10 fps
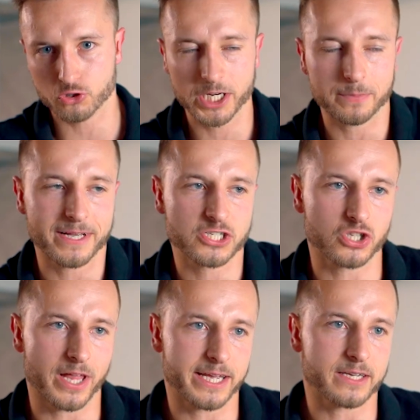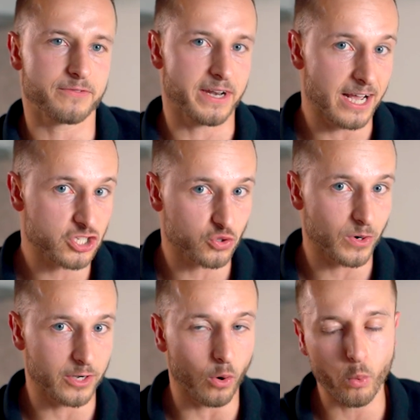treatments like
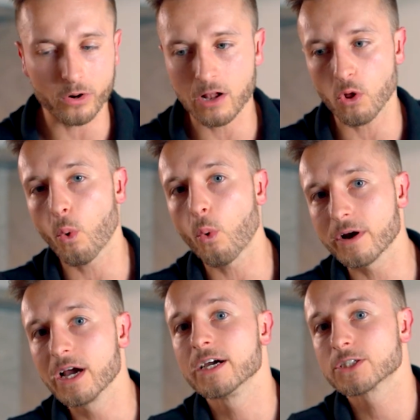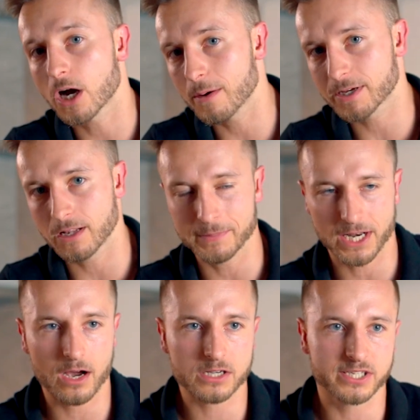finasteride oral or topical
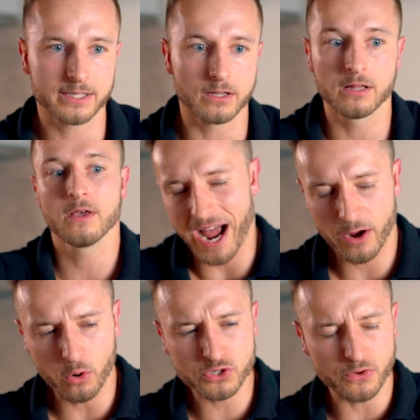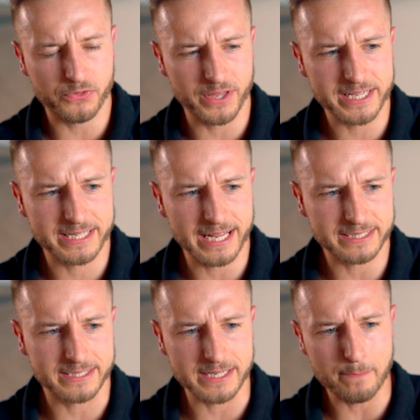minoxidil. I also think
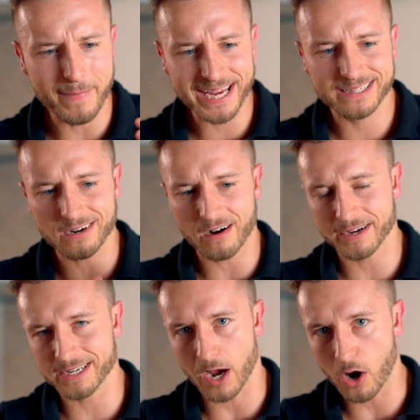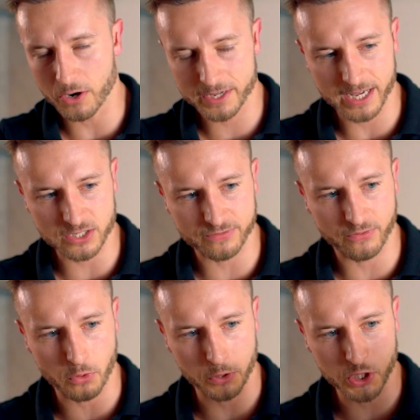that the main target audience
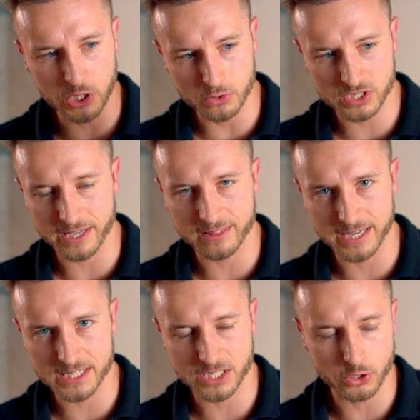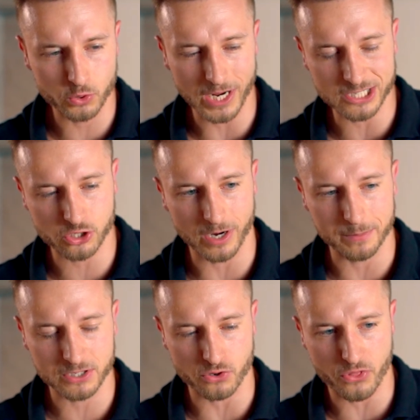for using this
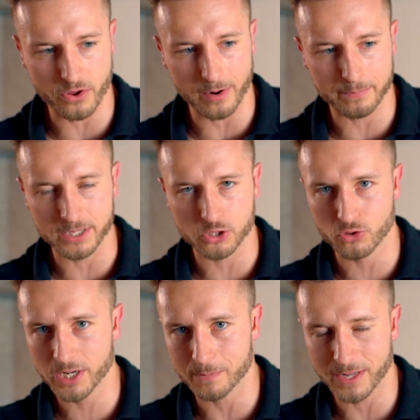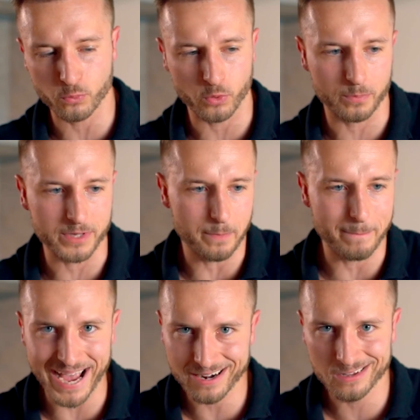Dutasteride mesotherapy treatment would be
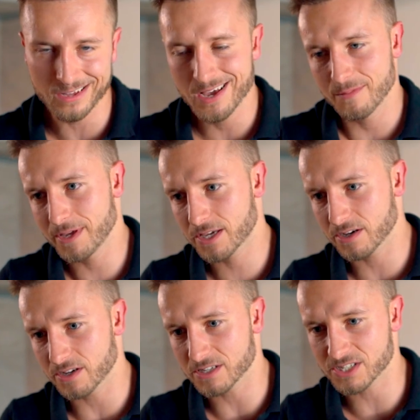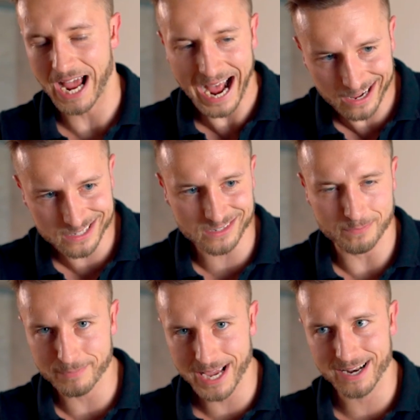men, because
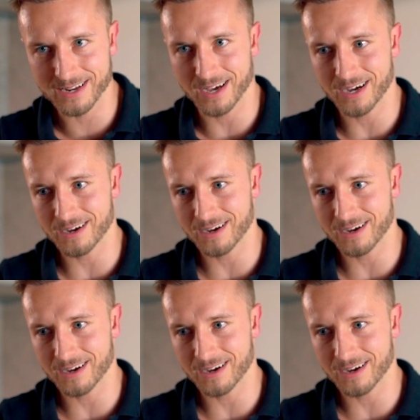as men,